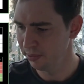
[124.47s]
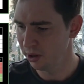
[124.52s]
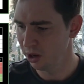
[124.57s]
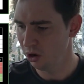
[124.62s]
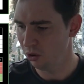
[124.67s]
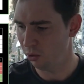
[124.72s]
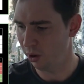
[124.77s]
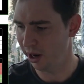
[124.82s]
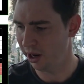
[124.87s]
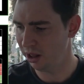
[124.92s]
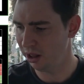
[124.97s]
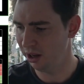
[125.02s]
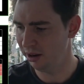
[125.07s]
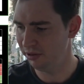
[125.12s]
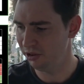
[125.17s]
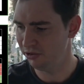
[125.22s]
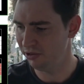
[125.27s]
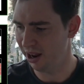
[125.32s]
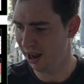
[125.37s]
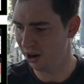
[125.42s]
Redcliffe
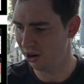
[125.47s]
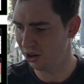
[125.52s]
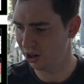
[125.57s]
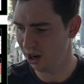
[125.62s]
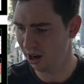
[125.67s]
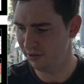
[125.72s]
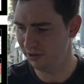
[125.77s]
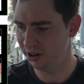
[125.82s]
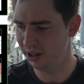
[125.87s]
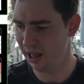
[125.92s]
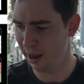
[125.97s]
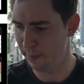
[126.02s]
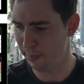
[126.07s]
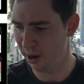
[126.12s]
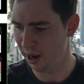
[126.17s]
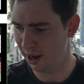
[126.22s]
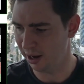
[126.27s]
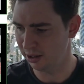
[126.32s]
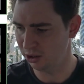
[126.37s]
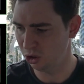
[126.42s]
have now covered their
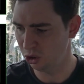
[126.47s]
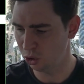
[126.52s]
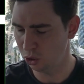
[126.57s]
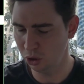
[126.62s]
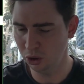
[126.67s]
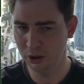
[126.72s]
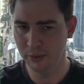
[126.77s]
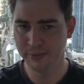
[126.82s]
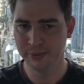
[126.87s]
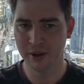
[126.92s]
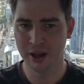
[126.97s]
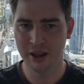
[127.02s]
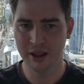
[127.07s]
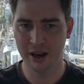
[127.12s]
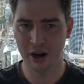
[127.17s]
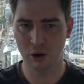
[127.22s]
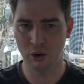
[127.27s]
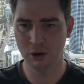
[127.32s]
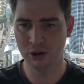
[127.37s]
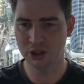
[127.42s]
past 2.
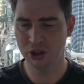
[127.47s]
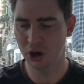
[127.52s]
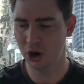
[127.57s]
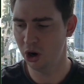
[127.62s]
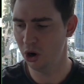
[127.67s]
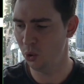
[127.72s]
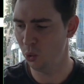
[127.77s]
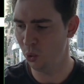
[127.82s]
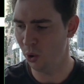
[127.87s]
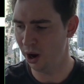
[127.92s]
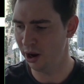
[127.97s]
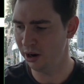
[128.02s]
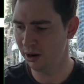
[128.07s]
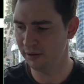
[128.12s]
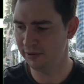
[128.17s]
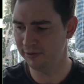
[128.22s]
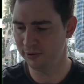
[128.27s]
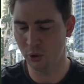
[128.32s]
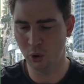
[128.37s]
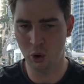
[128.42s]
They're also
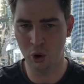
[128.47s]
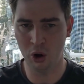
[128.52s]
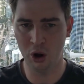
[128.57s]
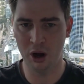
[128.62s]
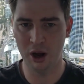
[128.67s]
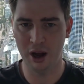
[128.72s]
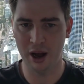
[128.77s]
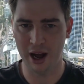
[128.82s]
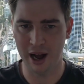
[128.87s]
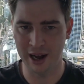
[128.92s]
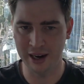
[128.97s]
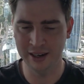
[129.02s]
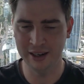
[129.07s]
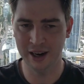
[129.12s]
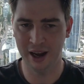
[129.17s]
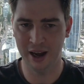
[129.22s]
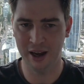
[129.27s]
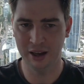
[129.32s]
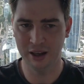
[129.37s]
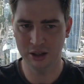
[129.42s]
1-4
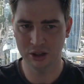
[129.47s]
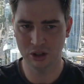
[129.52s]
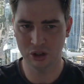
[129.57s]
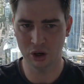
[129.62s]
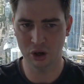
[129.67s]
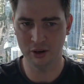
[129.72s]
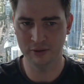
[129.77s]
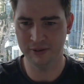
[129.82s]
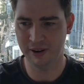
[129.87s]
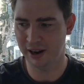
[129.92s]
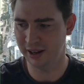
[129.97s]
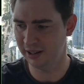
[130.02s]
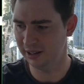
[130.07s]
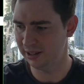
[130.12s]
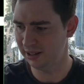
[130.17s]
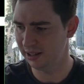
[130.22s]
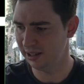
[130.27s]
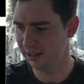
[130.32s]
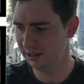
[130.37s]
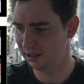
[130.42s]
under so far this
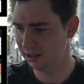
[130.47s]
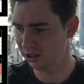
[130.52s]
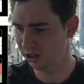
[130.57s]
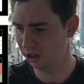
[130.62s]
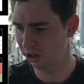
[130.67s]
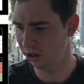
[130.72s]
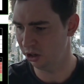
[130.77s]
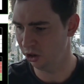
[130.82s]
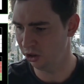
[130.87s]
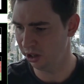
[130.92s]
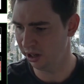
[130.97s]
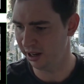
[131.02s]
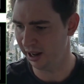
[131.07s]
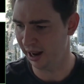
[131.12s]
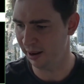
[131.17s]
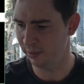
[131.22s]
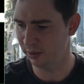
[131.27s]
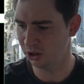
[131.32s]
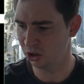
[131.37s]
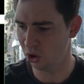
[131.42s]
season. So the only
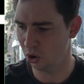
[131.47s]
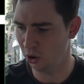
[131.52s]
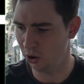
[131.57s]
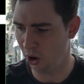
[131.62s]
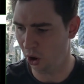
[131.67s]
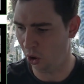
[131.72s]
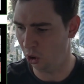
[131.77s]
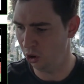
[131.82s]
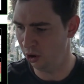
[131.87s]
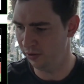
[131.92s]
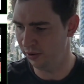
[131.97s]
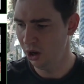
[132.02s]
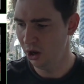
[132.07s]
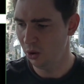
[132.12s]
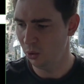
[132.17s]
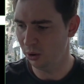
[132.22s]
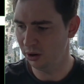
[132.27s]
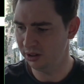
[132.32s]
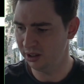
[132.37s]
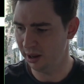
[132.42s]
game that's gone over
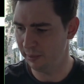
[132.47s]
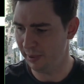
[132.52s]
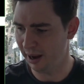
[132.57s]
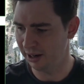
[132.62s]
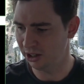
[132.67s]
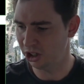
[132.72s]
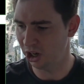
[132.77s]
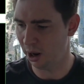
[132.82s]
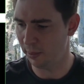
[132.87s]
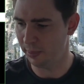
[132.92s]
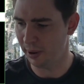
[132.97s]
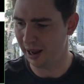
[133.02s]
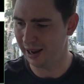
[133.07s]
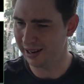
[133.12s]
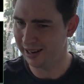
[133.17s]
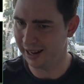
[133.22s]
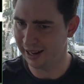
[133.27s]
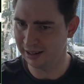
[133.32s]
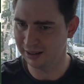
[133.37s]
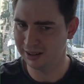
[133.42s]
was their matchup
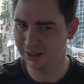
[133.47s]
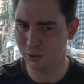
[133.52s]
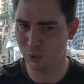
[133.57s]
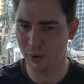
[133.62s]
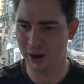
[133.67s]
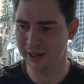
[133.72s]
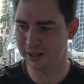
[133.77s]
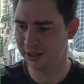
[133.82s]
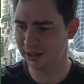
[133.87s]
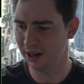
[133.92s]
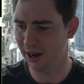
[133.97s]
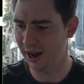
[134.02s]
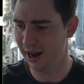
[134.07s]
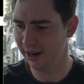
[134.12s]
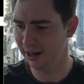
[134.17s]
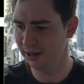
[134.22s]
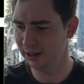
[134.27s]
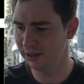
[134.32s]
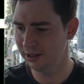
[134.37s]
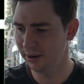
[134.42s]
against the West
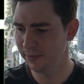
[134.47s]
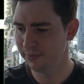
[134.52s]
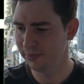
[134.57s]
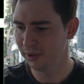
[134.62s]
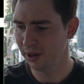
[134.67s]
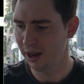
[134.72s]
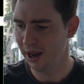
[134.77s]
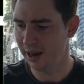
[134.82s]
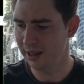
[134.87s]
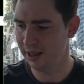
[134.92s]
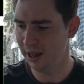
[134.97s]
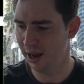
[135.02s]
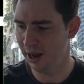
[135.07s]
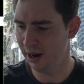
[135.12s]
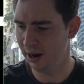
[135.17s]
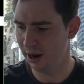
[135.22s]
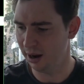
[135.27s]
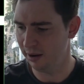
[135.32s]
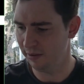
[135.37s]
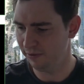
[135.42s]
Tigers. And
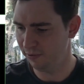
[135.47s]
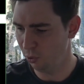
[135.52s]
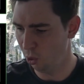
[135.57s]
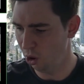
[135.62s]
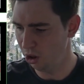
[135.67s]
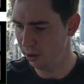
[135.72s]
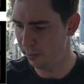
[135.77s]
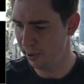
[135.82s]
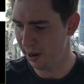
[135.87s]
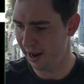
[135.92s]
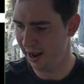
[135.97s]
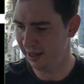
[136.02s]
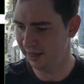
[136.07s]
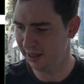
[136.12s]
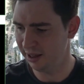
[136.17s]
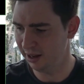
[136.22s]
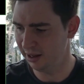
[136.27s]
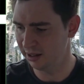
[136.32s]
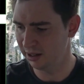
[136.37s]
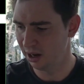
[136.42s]
then for the
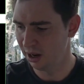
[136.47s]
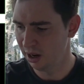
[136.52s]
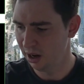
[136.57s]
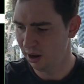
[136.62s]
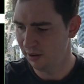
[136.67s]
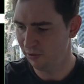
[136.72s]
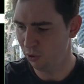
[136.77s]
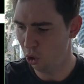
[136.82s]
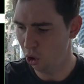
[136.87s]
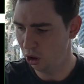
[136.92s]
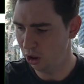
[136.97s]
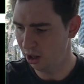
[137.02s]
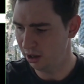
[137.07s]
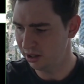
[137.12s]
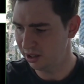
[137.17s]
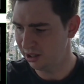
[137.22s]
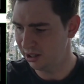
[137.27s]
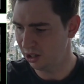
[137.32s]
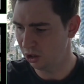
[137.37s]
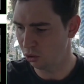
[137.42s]
Panthers, 4
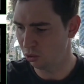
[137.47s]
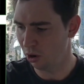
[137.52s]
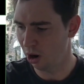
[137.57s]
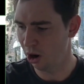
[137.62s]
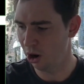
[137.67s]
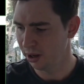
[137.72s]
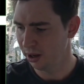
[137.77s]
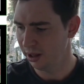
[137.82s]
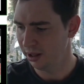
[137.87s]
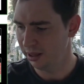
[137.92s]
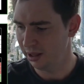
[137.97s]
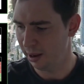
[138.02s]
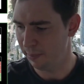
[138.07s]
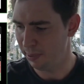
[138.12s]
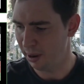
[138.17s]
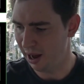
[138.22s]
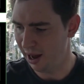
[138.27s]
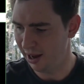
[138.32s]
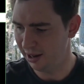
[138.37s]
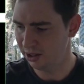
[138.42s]
losses in a row. Their
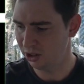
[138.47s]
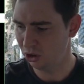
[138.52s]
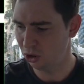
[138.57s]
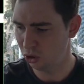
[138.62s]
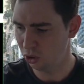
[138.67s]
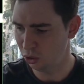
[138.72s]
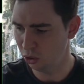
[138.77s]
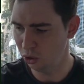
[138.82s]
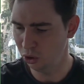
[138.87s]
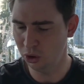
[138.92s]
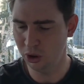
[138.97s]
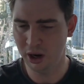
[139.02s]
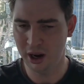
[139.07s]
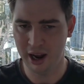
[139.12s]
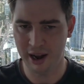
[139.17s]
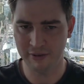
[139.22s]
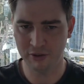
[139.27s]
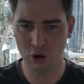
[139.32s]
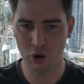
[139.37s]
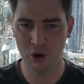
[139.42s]
past 2
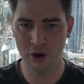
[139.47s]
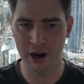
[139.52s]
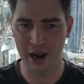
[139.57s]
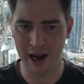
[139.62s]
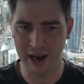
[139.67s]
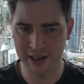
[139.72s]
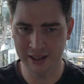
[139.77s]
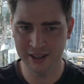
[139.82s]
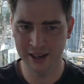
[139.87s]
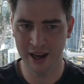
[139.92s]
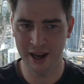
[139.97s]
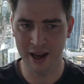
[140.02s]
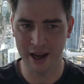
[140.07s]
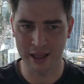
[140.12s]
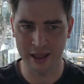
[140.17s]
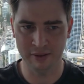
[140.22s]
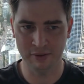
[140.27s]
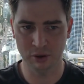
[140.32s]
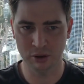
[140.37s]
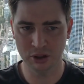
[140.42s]
have gone under,
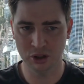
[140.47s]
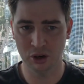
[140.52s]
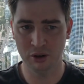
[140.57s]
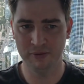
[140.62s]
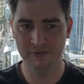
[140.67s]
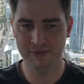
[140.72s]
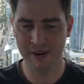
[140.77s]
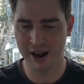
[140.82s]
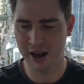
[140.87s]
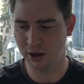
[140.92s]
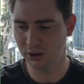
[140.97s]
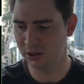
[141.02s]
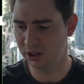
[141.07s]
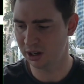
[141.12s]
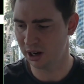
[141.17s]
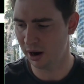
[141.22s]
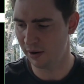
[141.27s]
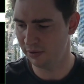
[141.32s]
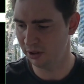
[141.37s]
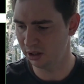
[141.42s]
and they've also failed to
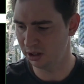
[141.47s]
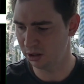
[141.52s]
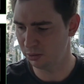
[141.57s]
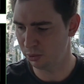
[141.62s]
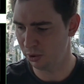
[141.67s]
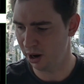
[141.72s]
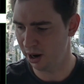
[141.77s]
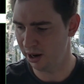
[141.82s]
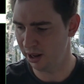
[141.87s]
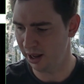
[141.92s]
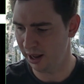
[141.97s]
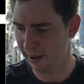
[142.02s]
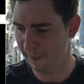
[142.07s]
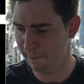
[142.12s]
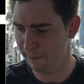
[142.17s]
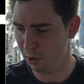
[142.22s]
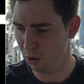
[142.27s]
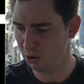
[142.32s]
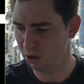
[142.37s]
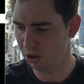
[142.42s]
cover the spread in
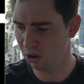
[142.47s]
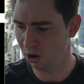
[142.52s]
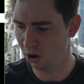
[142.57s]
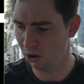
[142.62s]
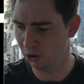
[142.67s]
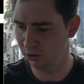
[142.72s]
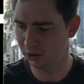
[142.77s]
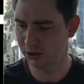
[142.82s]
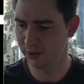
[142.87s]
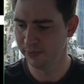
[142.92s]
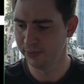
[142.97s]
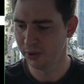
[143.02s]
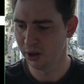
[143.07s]
both of those.